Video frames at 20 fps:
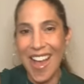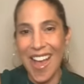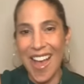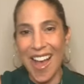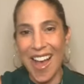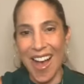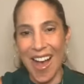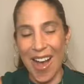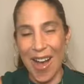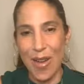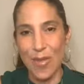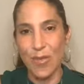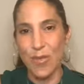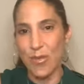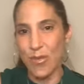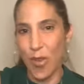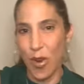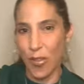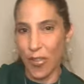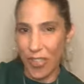
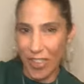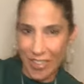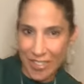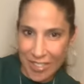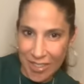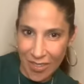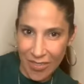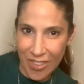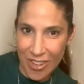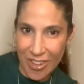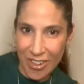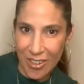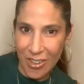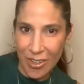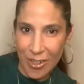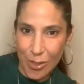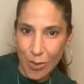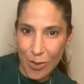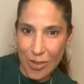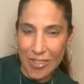over Thanksgiving or
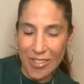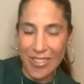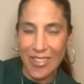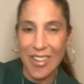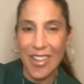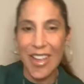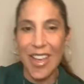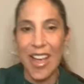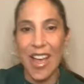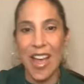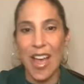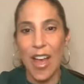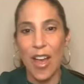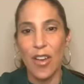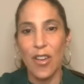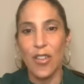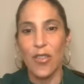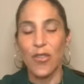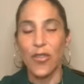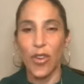Christmas
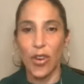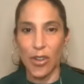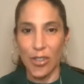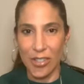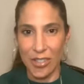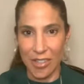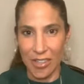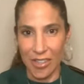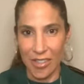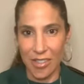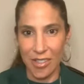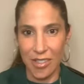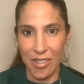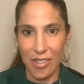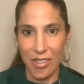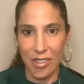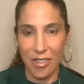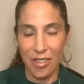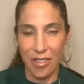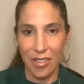
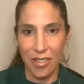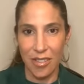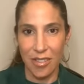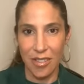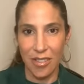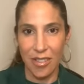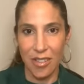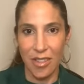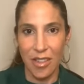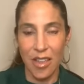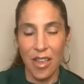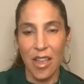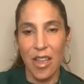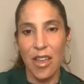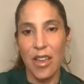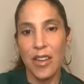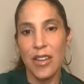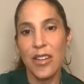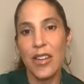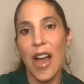versus
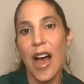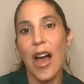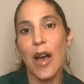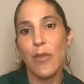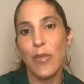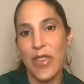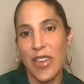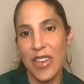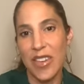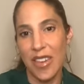not being